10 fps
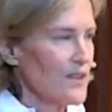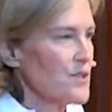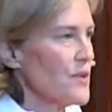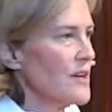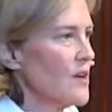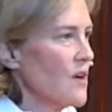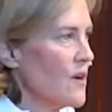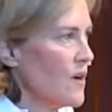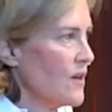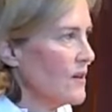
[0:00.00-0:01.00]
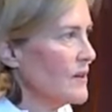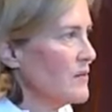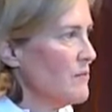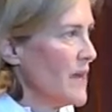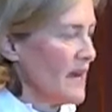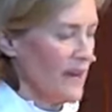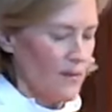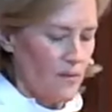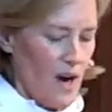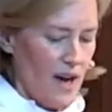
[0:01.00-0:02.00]
so that all may
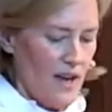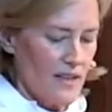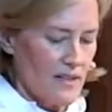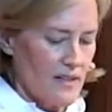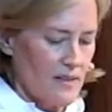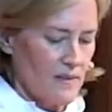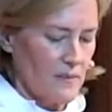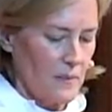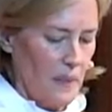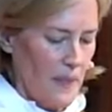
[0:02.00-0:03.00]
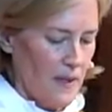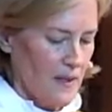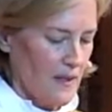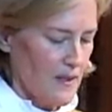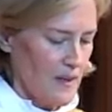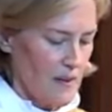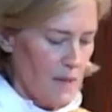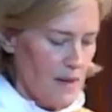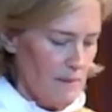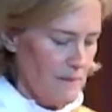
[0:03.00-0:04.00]
rise.
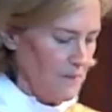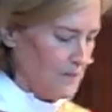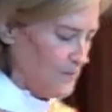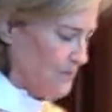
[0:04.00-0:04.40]
Amen.